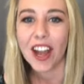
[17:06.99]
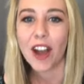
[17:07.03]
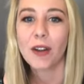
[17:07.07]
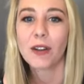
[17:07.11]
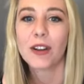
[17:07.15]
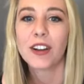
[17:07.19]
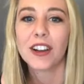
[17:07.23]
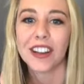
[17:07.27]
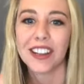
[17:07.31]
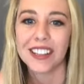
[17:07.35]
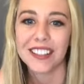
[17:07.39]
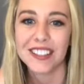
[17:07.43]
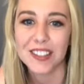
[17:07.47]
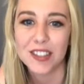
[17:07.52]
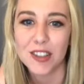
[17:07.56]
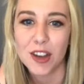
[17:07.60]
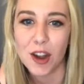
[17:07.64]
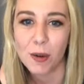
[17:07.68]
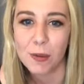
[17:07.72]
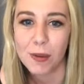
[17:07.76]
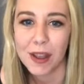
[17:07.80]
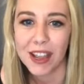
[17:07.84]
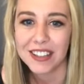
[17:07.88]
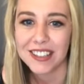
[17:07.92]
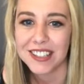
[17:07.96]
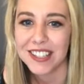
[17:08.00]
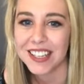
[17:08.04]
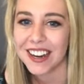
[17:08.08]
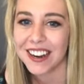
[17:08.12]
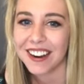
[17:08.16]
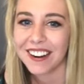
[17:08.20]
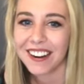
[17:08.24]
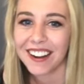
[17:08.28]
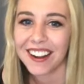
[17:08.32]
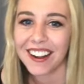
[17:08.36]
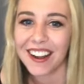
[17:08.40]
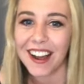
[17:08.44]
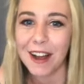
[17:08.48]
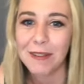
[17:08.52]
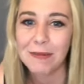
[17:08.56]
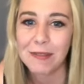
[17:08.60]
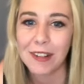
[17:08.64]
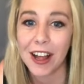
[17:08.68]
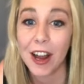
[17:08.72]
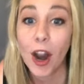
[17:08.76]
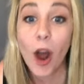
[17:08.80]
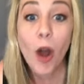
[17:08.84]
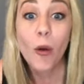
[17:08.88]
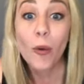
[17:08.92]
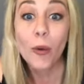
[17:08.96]
Oh, good, Snowman Sarah. I'm
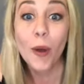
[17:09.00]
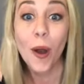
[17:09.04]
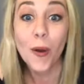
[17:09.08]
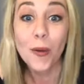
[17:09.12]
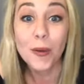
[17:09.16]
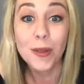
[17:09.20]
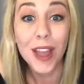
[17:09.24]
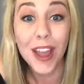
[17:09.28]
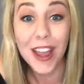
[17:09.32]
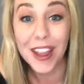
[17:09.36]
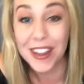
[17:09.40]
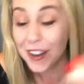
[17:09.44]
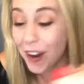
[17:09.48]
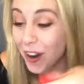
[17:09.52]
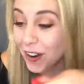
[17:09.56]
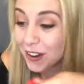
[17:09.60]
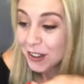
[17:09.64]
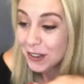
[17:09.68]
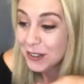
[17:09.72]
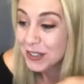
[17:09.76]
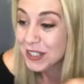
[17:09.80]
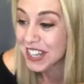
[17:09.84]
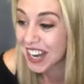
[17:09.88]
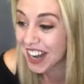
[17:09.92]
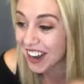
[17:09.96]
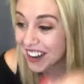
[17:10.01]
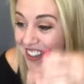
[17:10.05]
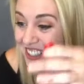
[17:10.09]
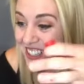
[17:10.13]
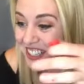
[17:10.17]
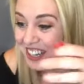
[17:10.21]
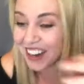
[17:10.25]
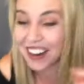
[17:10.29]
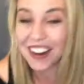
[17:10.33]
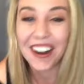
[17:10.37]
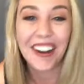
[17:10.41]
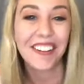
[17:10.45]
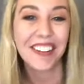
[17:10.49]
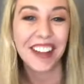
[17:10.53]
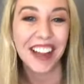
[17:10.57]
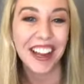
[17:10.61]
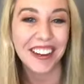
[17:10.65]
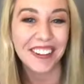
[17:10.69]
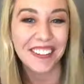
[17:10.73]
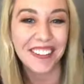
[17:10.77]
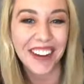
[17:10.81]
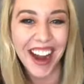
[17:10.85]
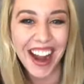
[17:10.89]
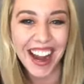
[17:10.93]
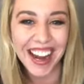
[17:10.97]
glad. Oh, oh, yay! Are you Sarah, Sarah?
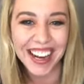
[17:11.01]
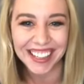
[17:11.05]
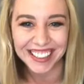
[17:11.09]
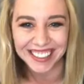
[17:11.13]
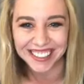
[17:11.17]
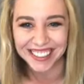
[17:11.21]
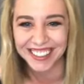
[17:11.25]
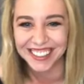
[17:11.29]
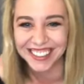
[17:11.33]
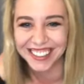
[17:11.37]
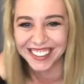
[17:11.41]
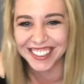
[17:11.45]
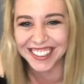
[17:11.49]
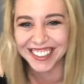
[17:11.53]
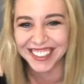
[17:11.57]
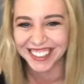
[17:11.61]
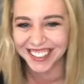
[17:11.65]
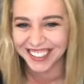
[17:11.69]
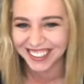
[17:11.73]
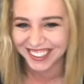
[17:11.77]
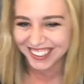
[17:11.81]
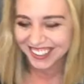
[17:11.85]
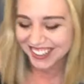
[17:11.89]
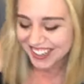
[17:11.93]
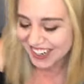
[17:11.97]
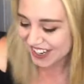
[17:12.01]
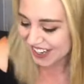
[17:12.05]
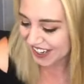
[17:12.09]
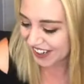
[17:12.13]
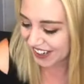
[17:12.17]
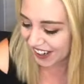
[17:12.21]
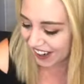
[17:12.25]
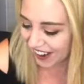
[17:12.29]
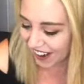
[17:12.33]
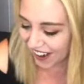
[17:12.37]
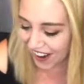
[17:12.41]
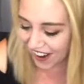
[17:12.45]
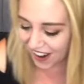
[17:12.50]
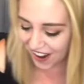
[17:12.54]
Okay, great.